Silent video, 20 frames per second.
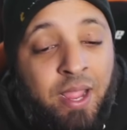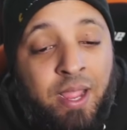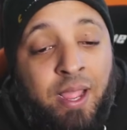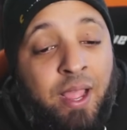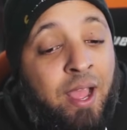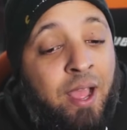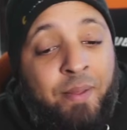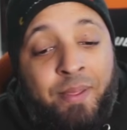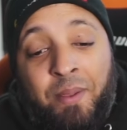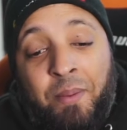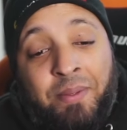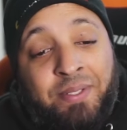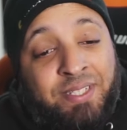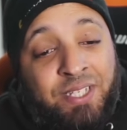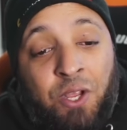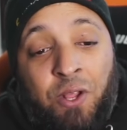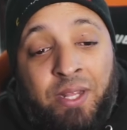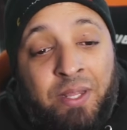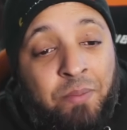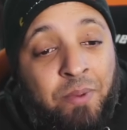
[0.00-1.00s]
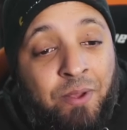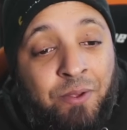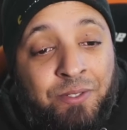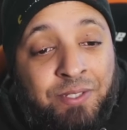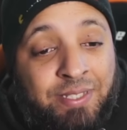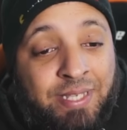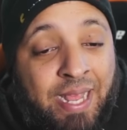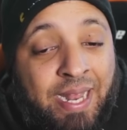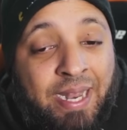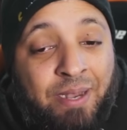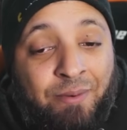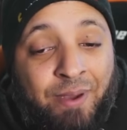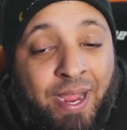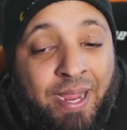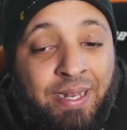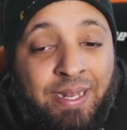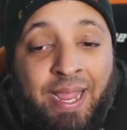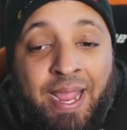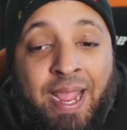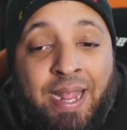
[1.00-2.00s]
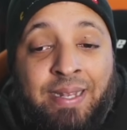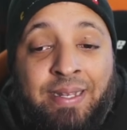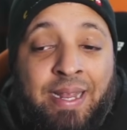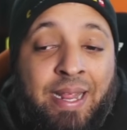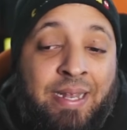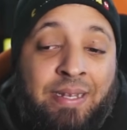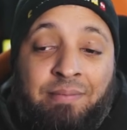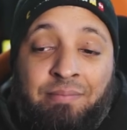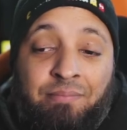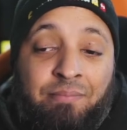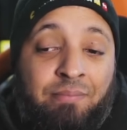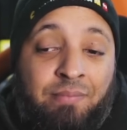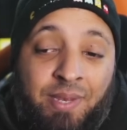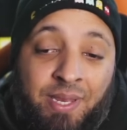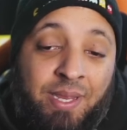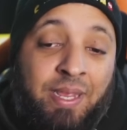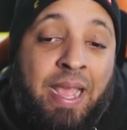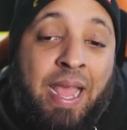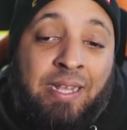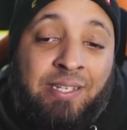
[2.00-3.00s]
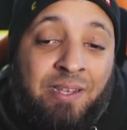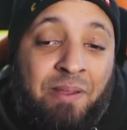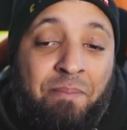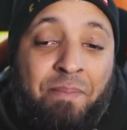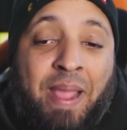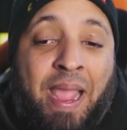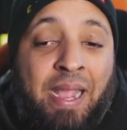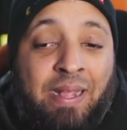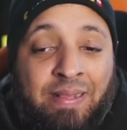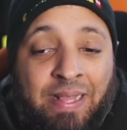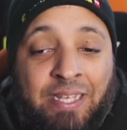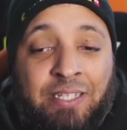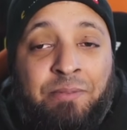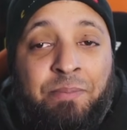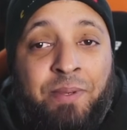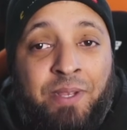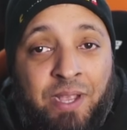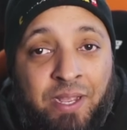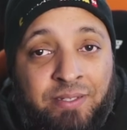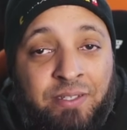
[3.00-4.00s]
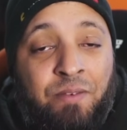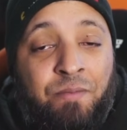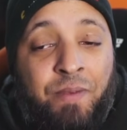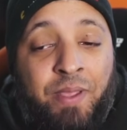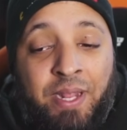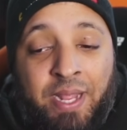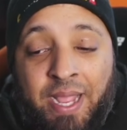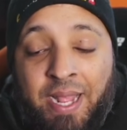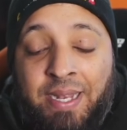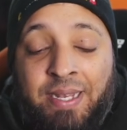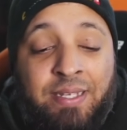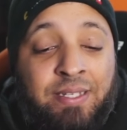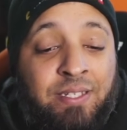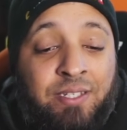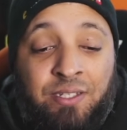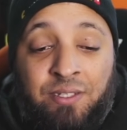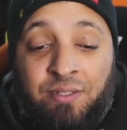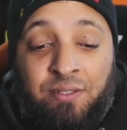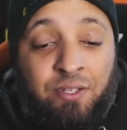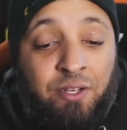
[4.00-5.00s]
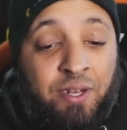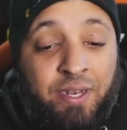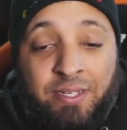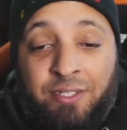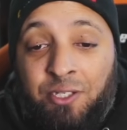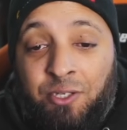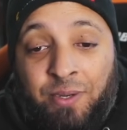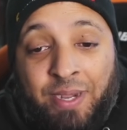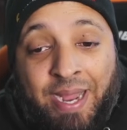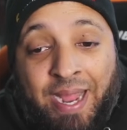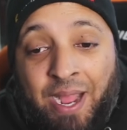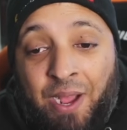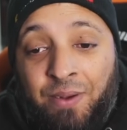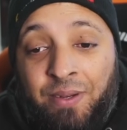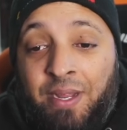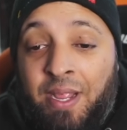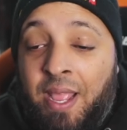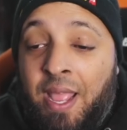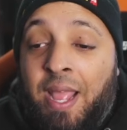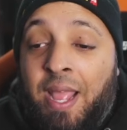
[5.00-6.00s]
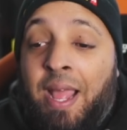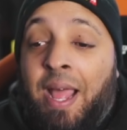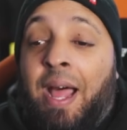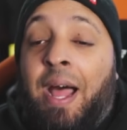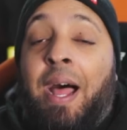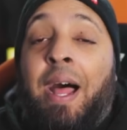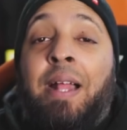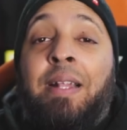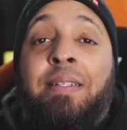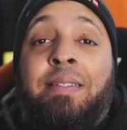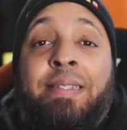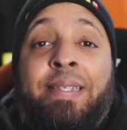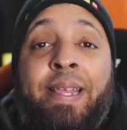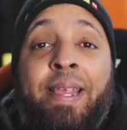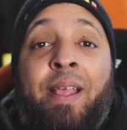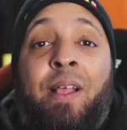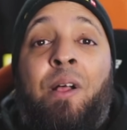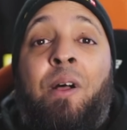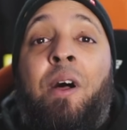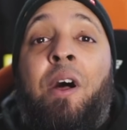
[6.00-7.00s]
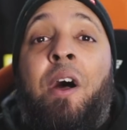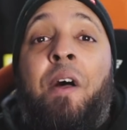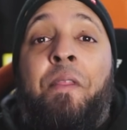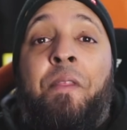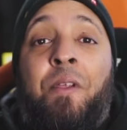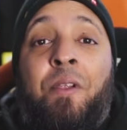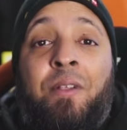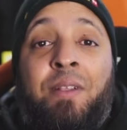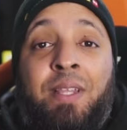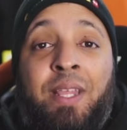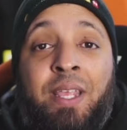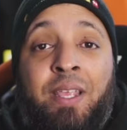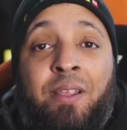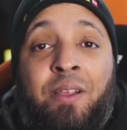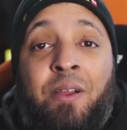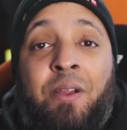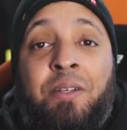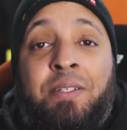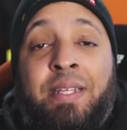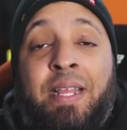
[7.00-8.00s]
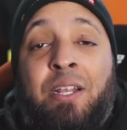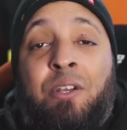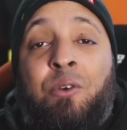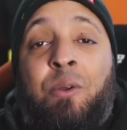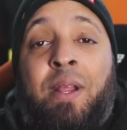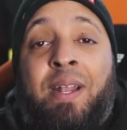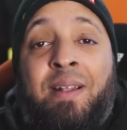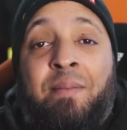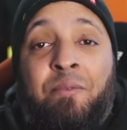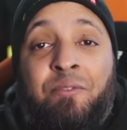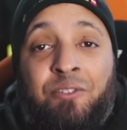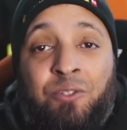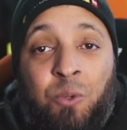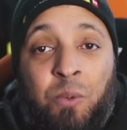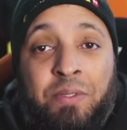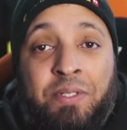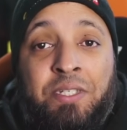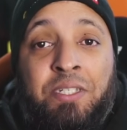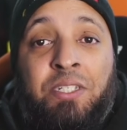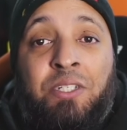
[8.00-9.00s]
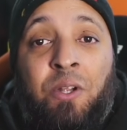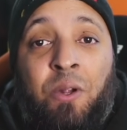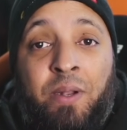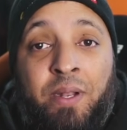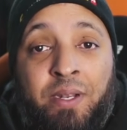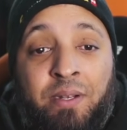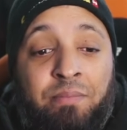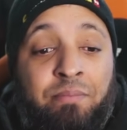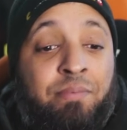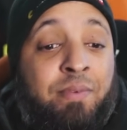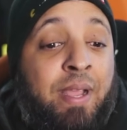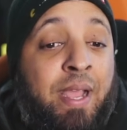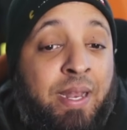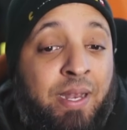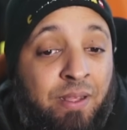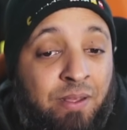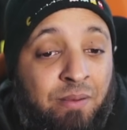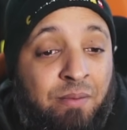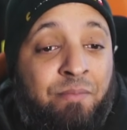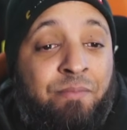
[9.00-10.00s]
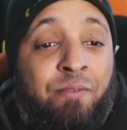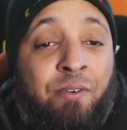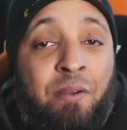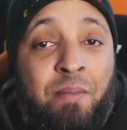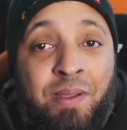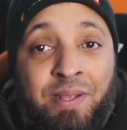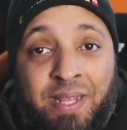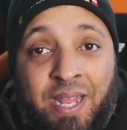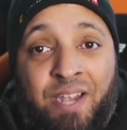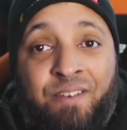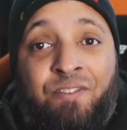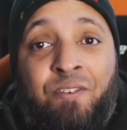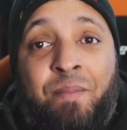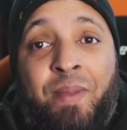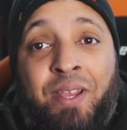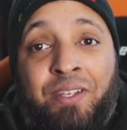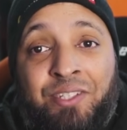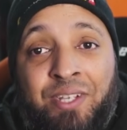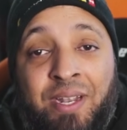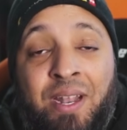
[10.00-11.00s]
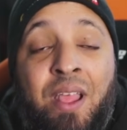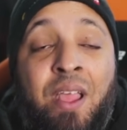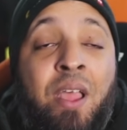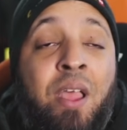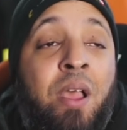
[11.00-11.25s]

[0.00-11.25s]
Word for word: Uh, he was the only one who said it, right? And then he got some backlash because of it, and he stood his ground until other leakers and credible sources started kind of confirming the information.